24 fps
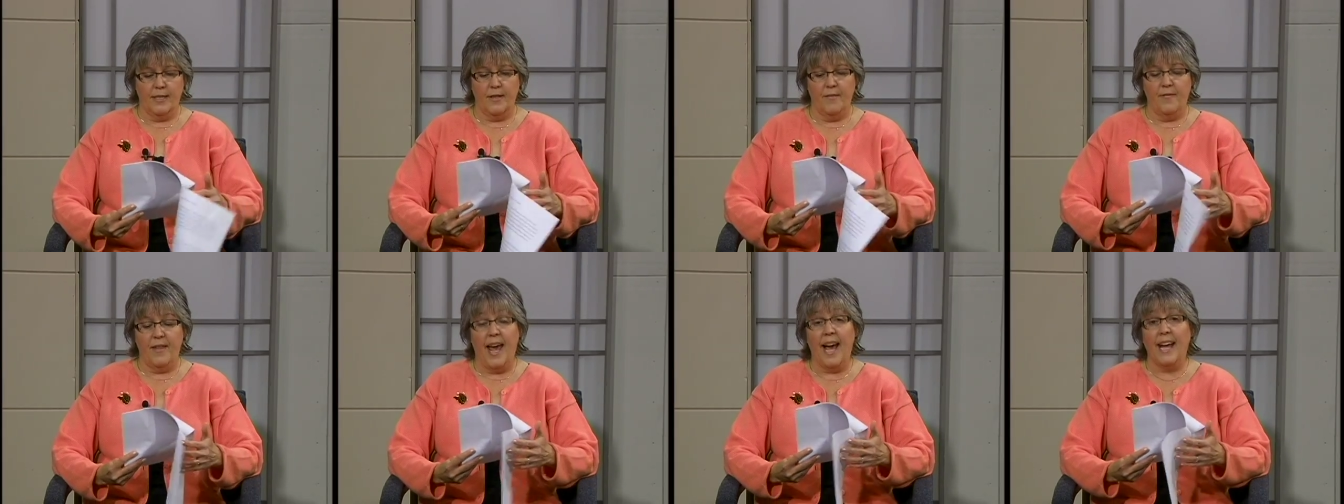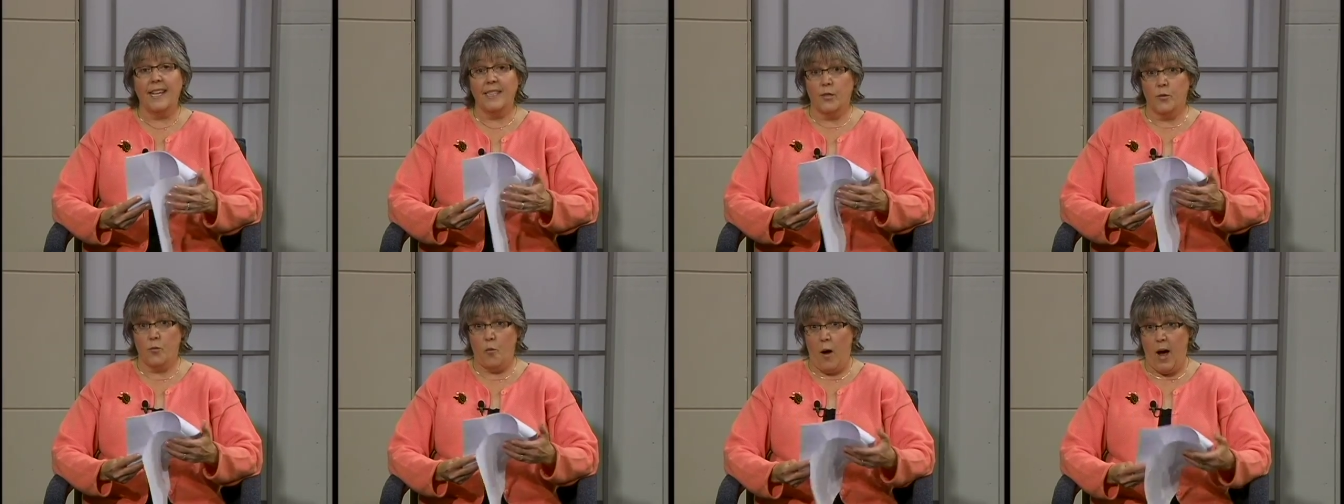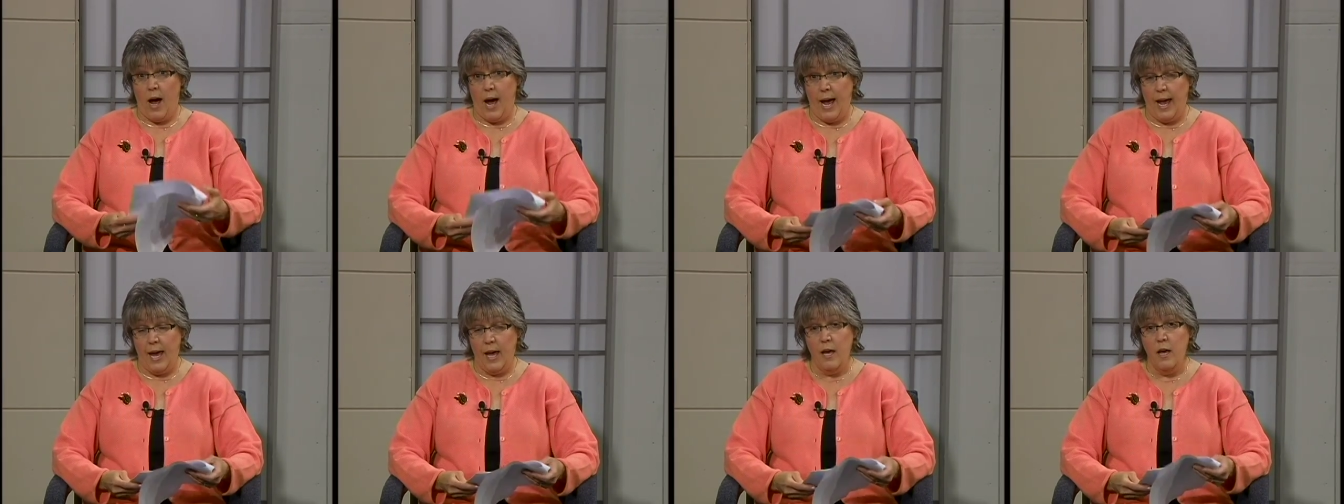and that's
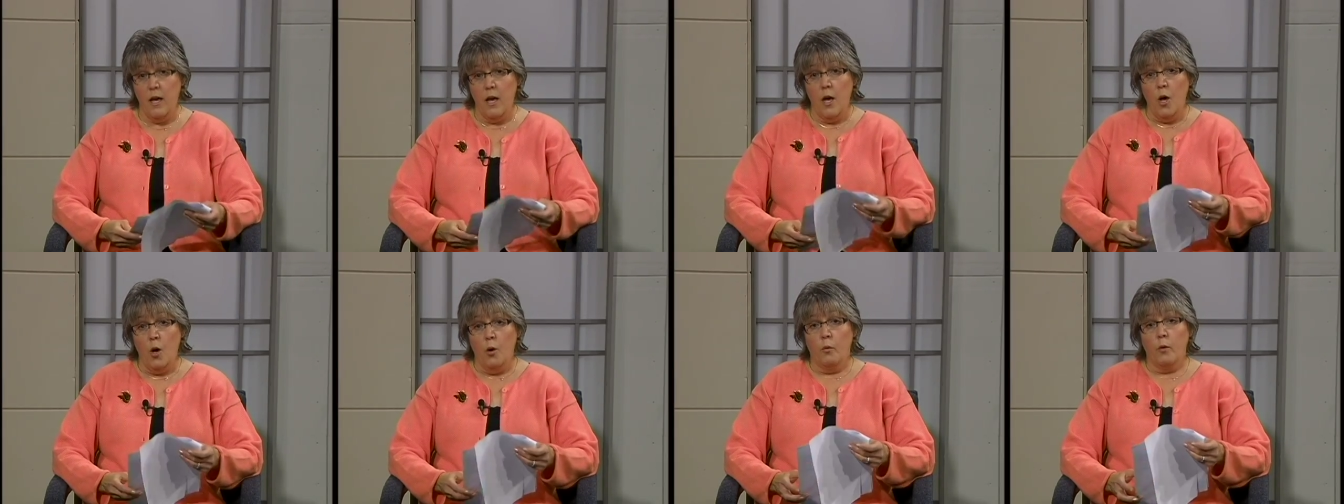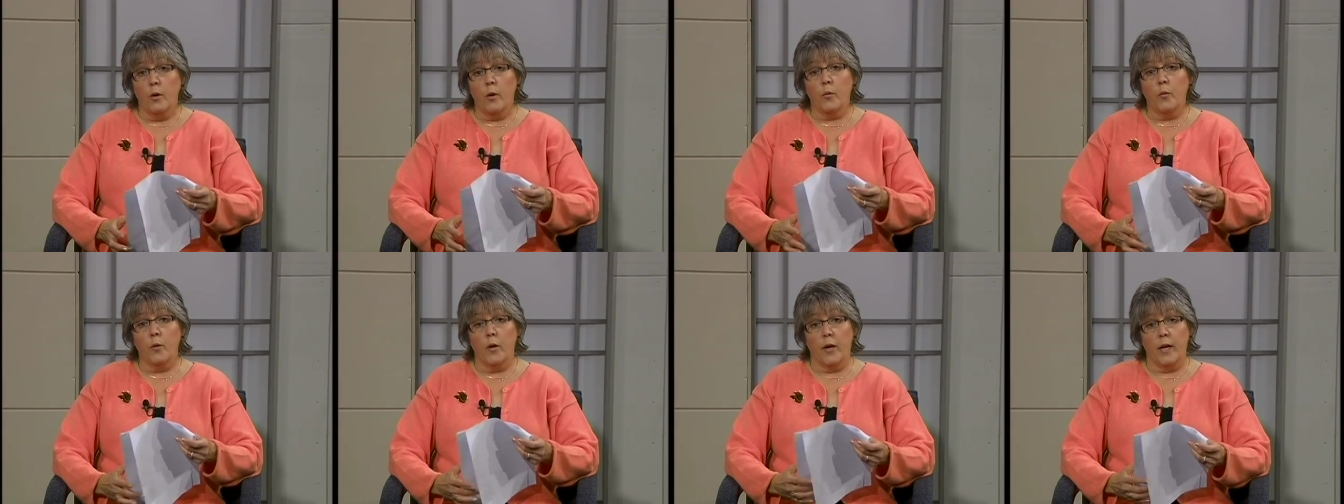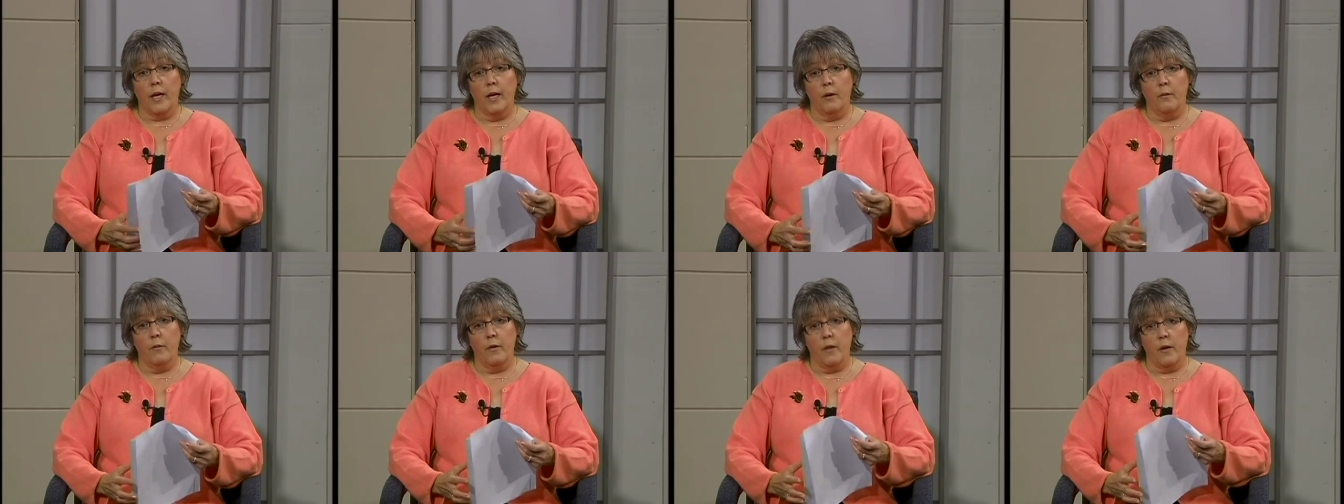why we're
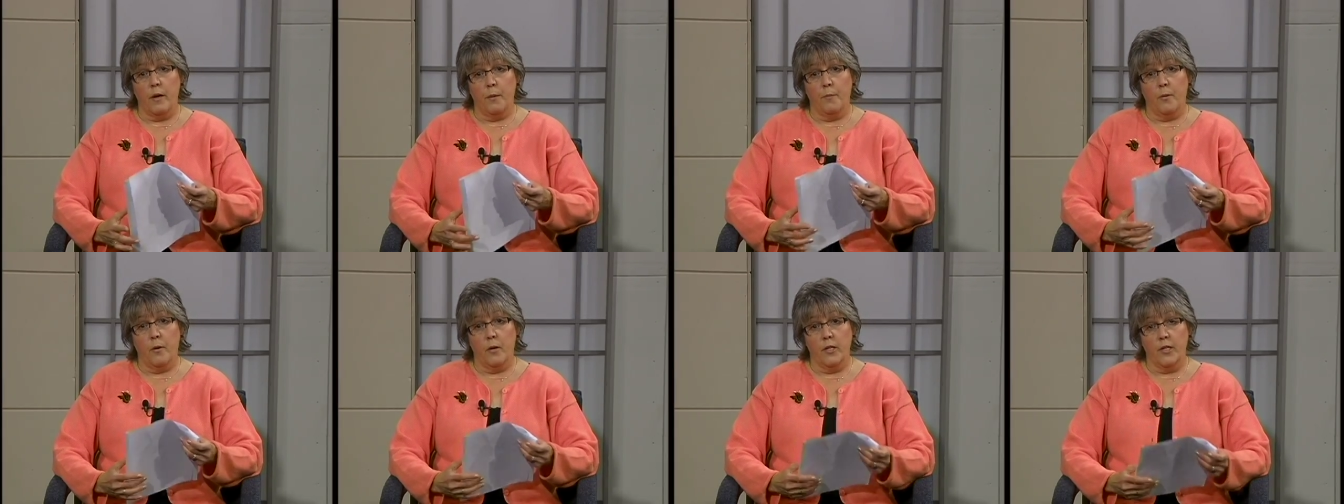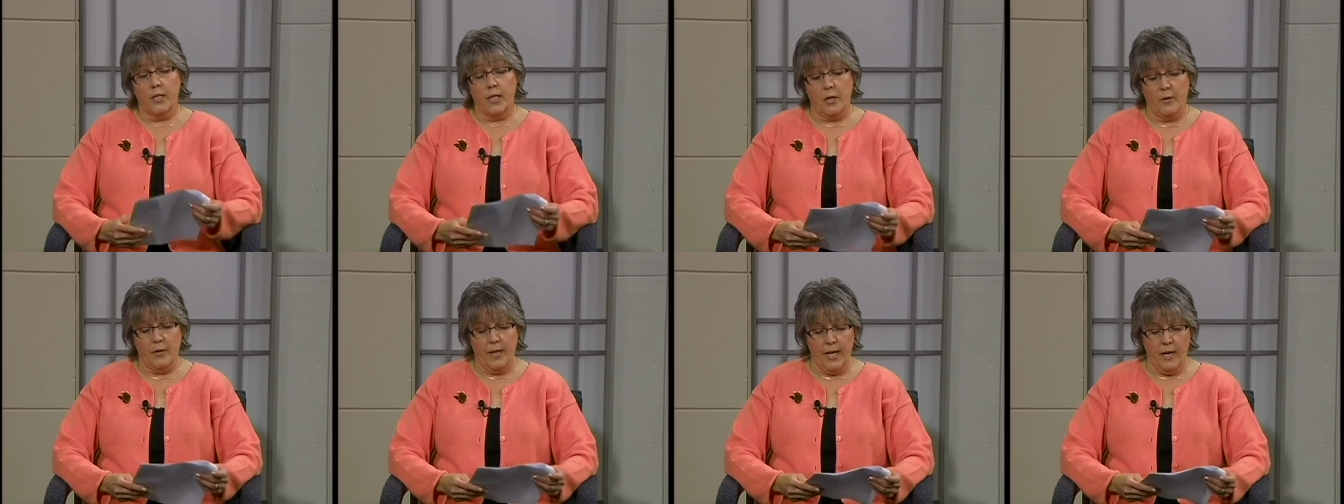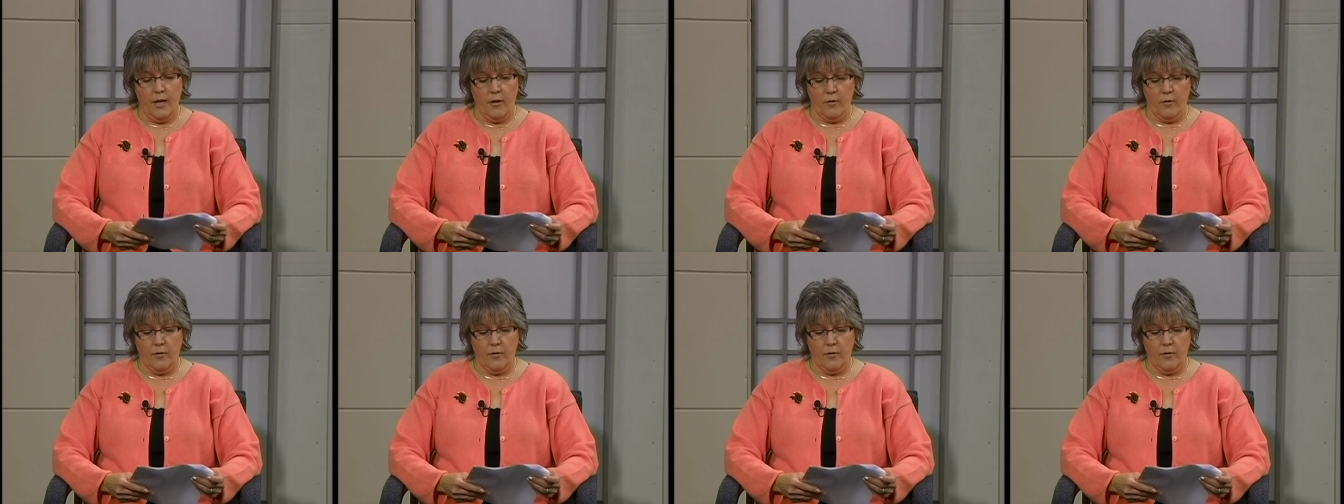working with our Portage County